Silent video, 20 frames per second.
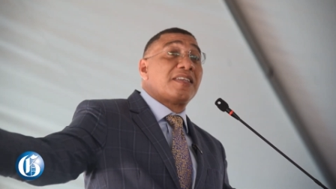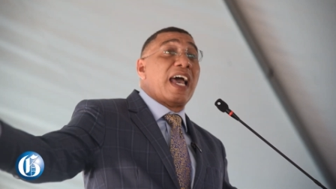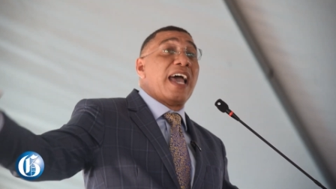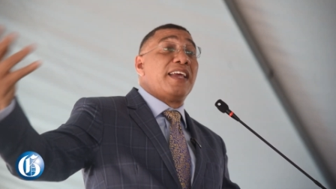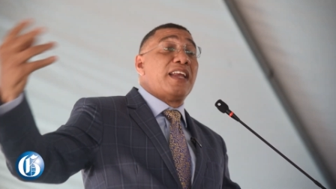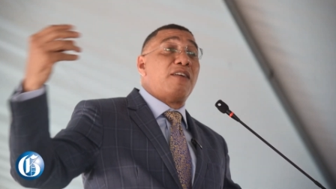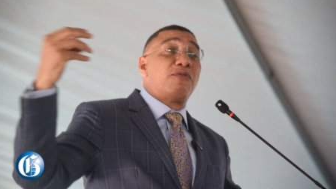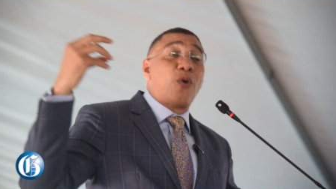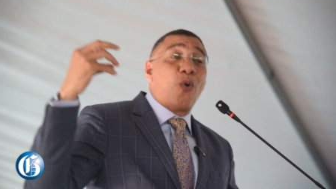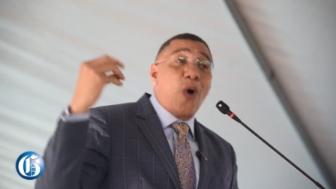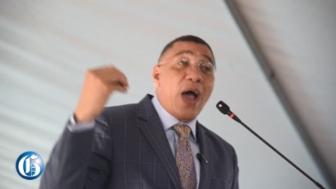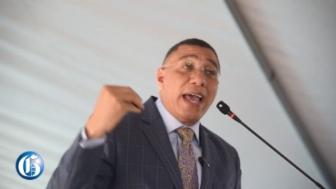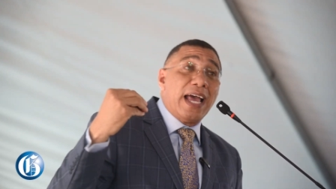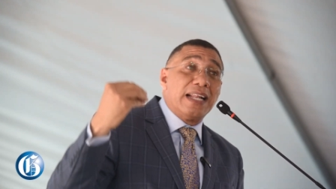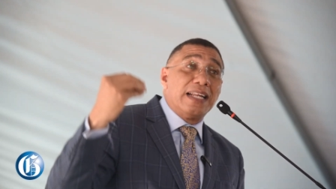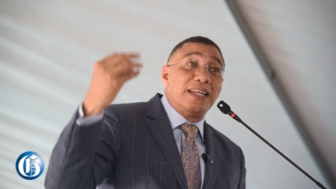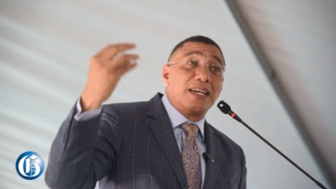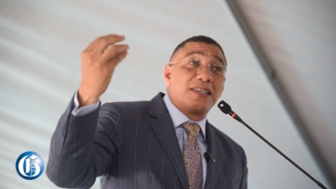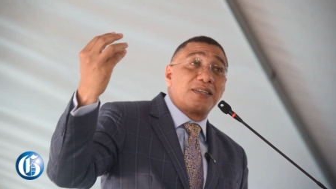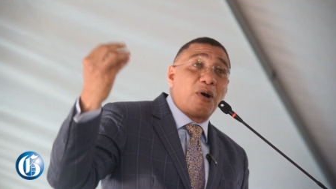side are
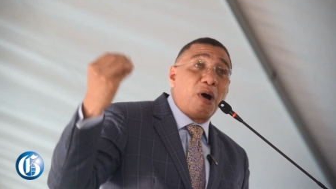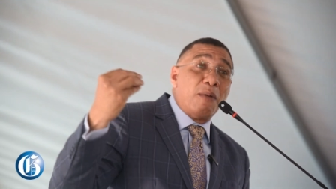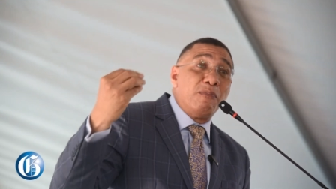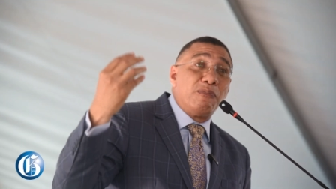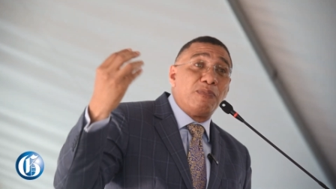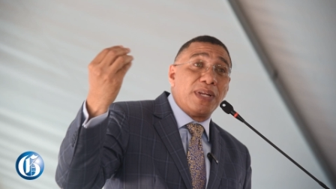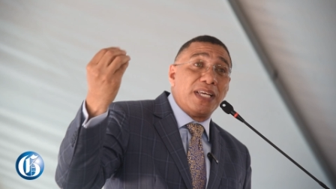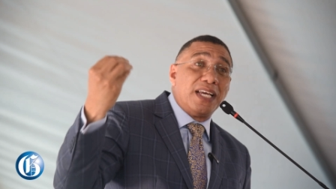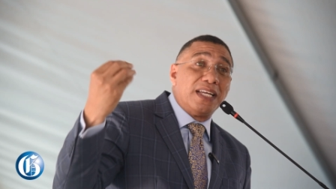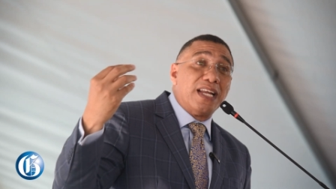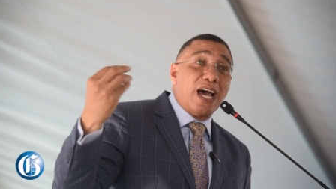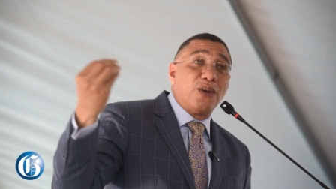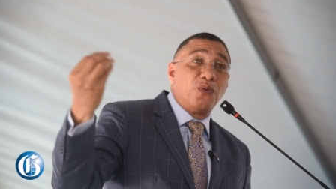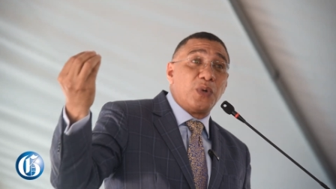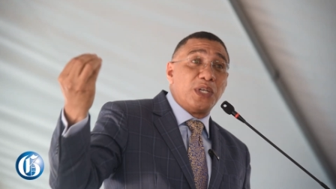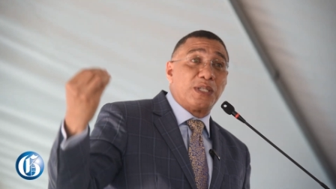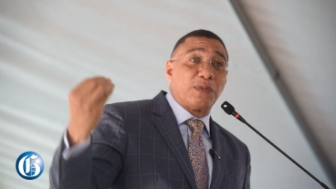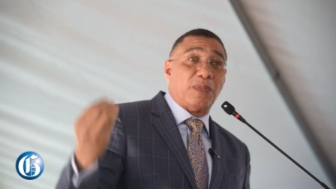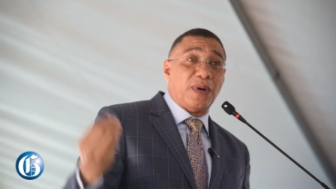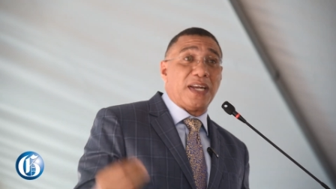quietly complaining and
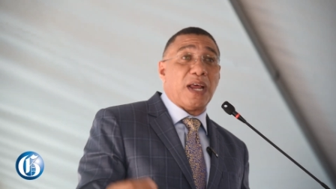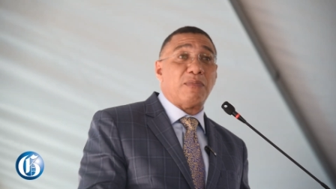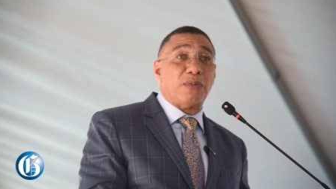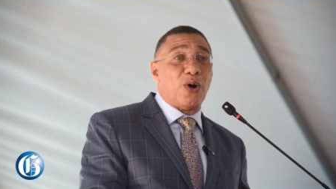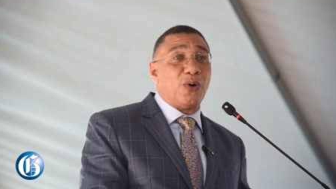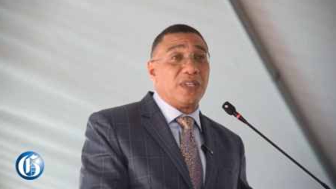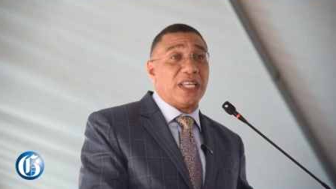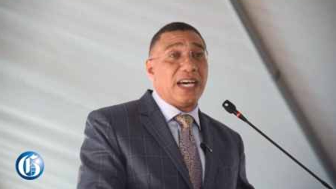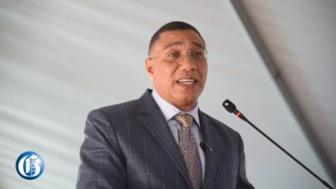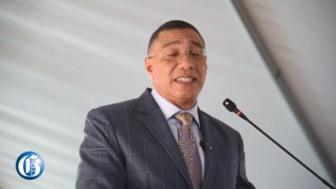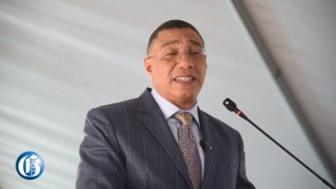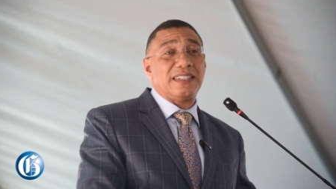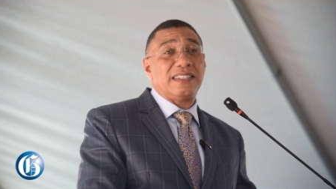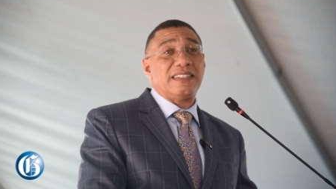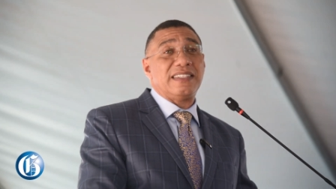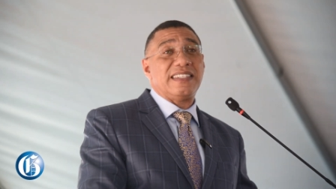whisper about that.